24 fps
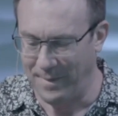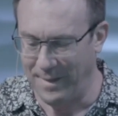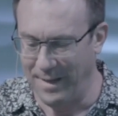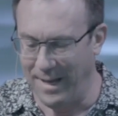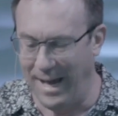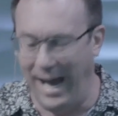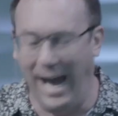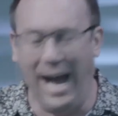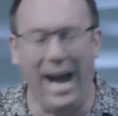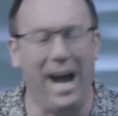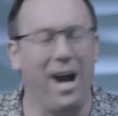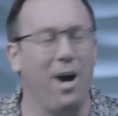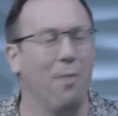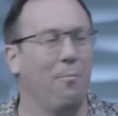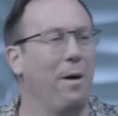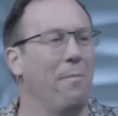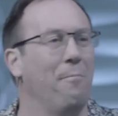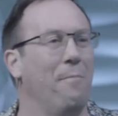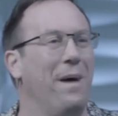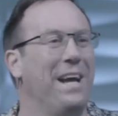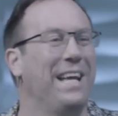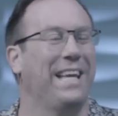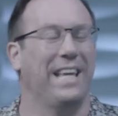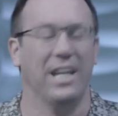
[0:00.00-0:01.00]
How? By
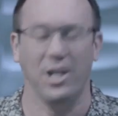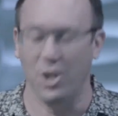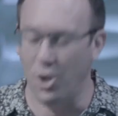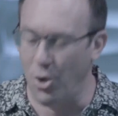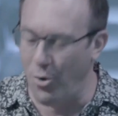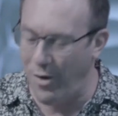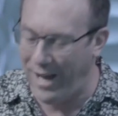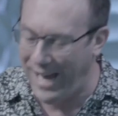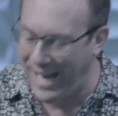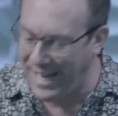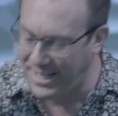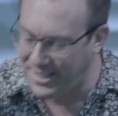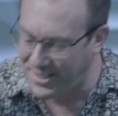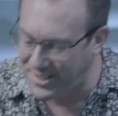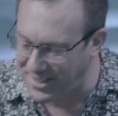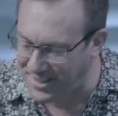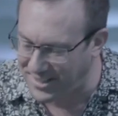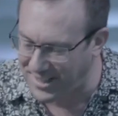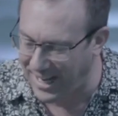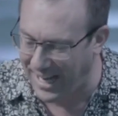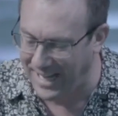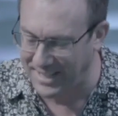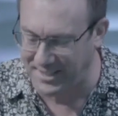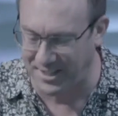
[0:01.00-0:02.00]
making you
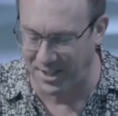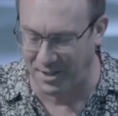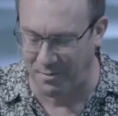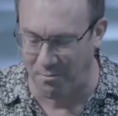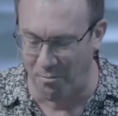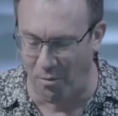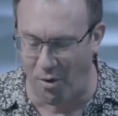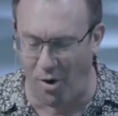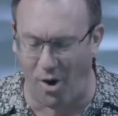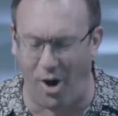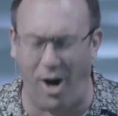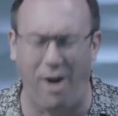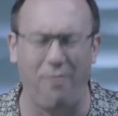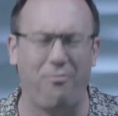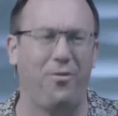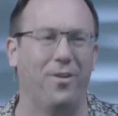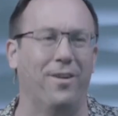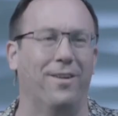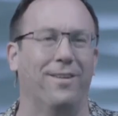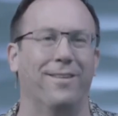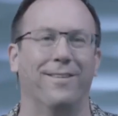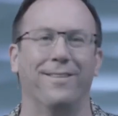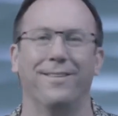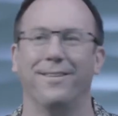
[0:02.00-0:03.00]
exercise it more
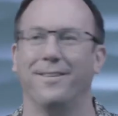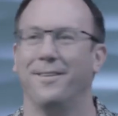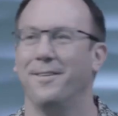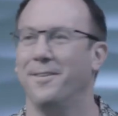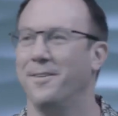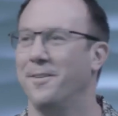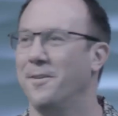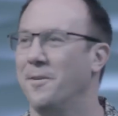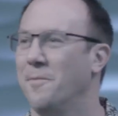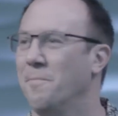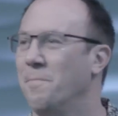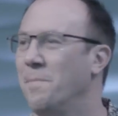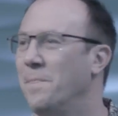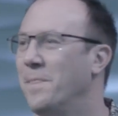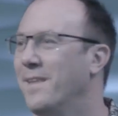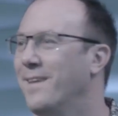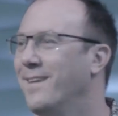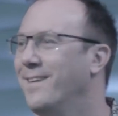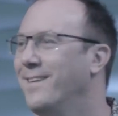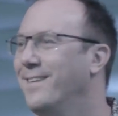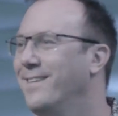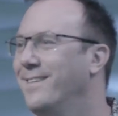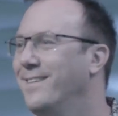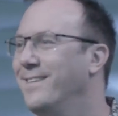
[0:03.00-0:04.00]
often.
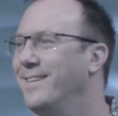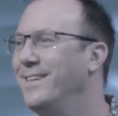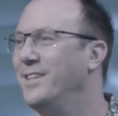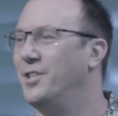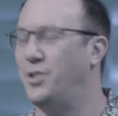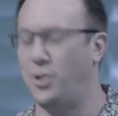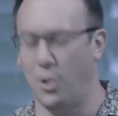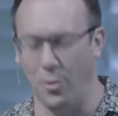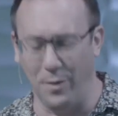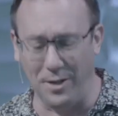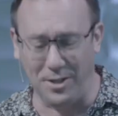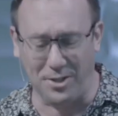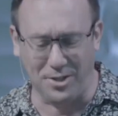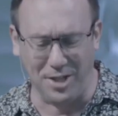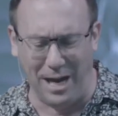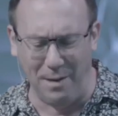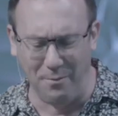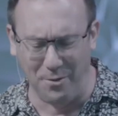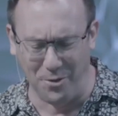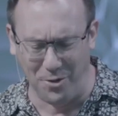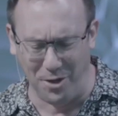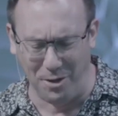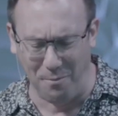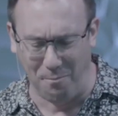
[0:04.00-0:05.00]
2 weeks' time,
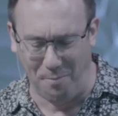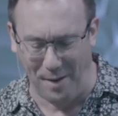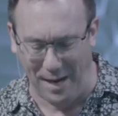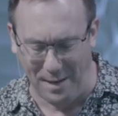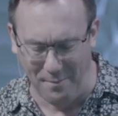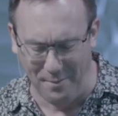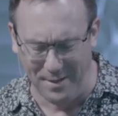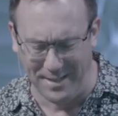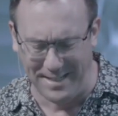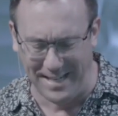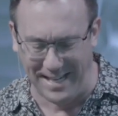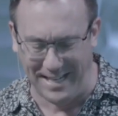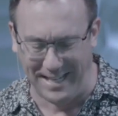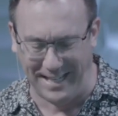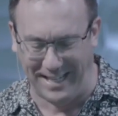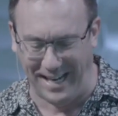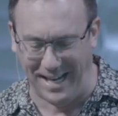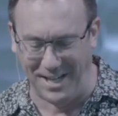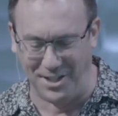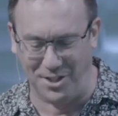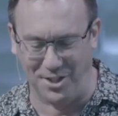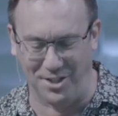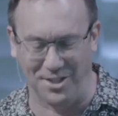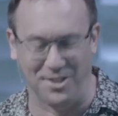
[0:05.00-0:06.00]
we're doing baby
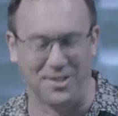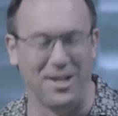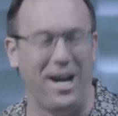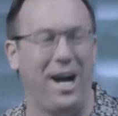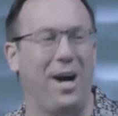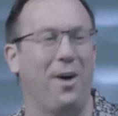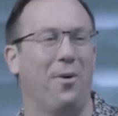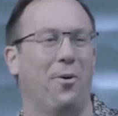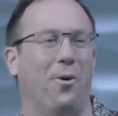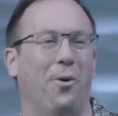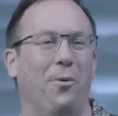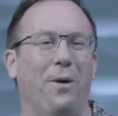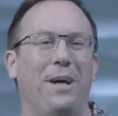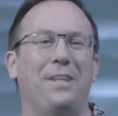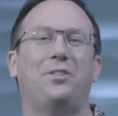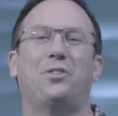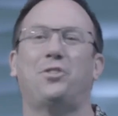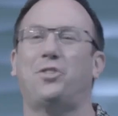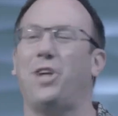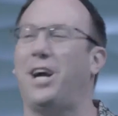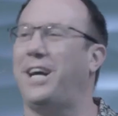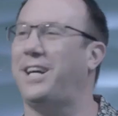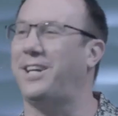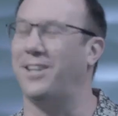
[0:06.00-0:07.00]
dedications. I always
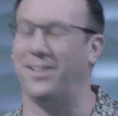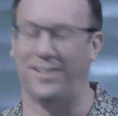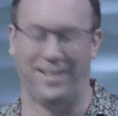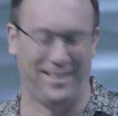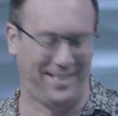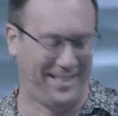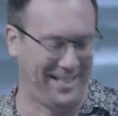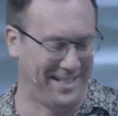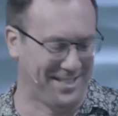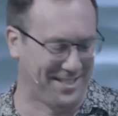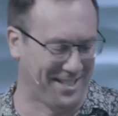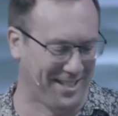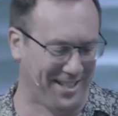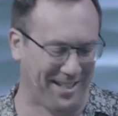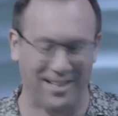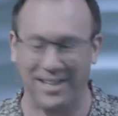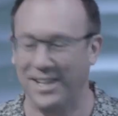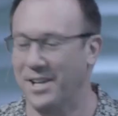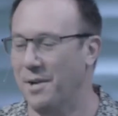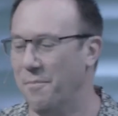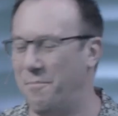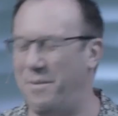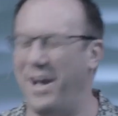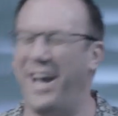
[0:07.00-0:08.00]
chuckle at these little
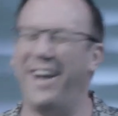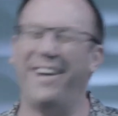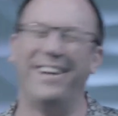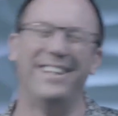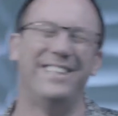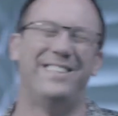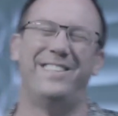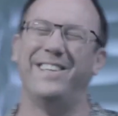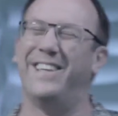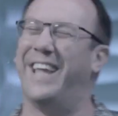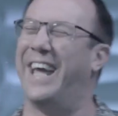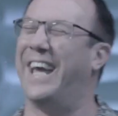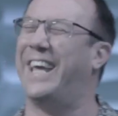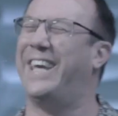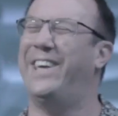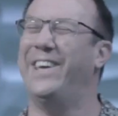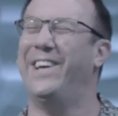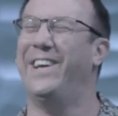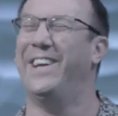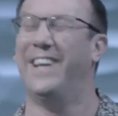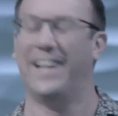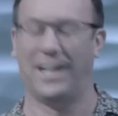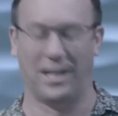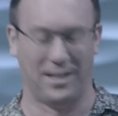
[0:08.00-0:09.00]
parents with their
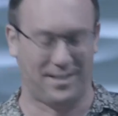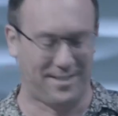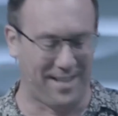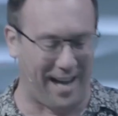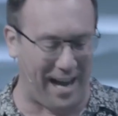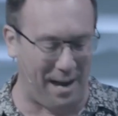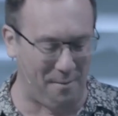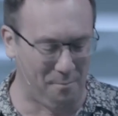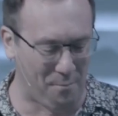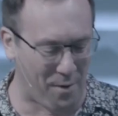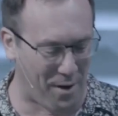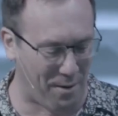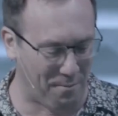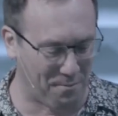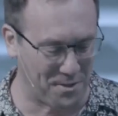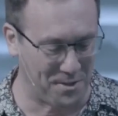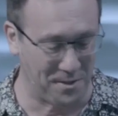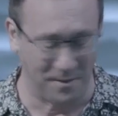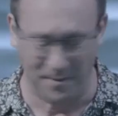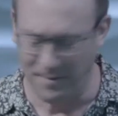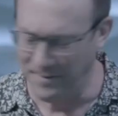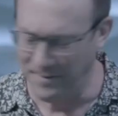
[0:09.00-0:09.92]
cute little time bombs.